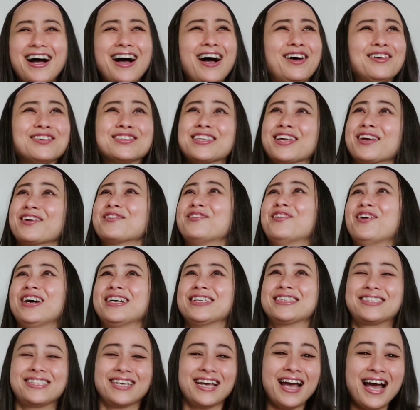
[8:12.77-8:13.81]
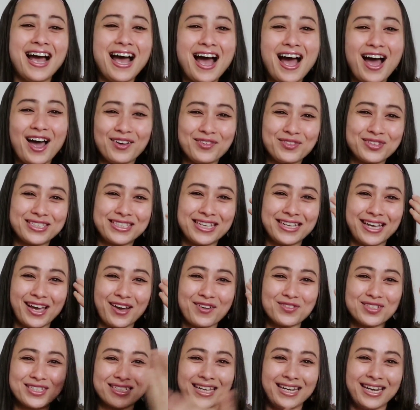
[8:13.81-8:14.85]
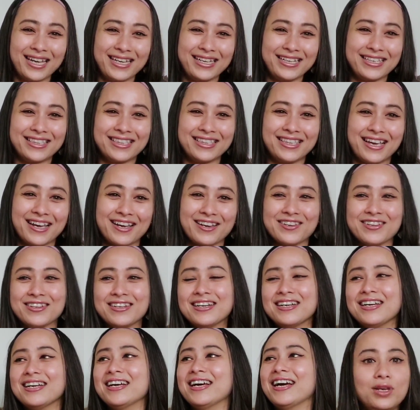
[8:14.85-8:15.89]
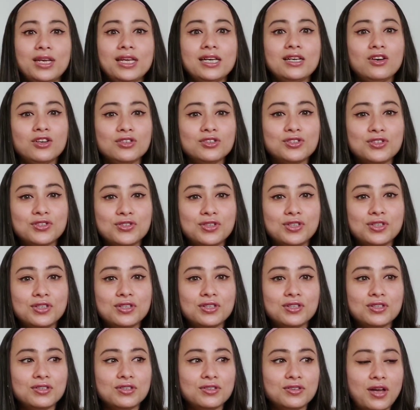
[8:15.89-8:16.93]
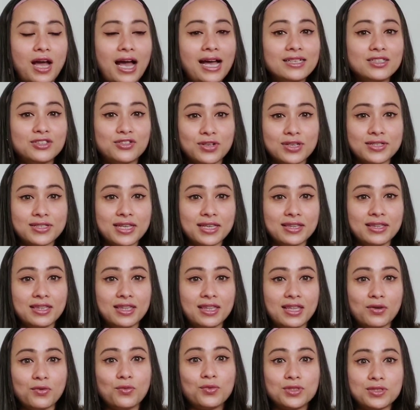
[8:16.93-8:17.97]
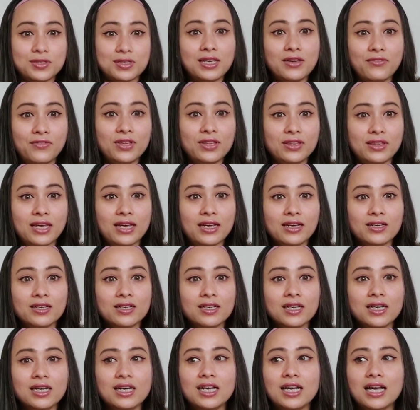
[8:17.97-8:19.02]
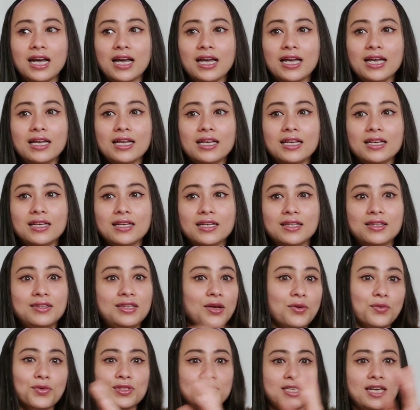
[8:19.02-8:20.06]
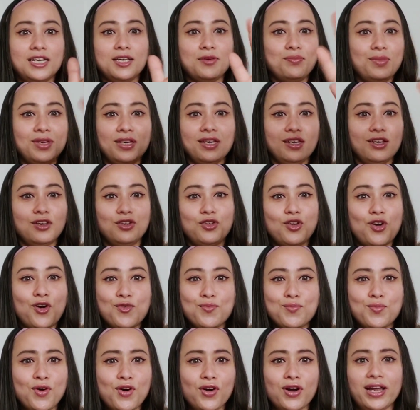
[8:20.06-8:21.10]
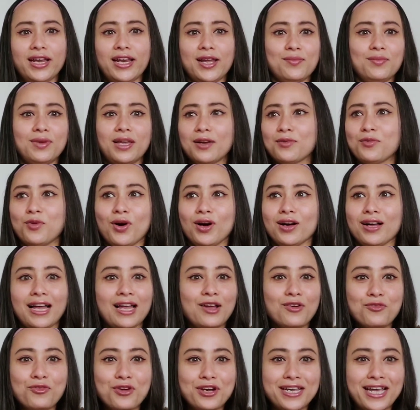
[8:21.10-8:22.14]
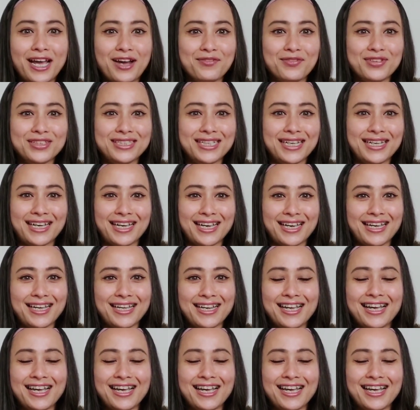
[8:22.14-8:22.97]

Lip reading: I was like, what? I was thinking I was gonna eat there. When I got to the address that was given there, they were telling me no more. And I'm like, well, I already have a ticket.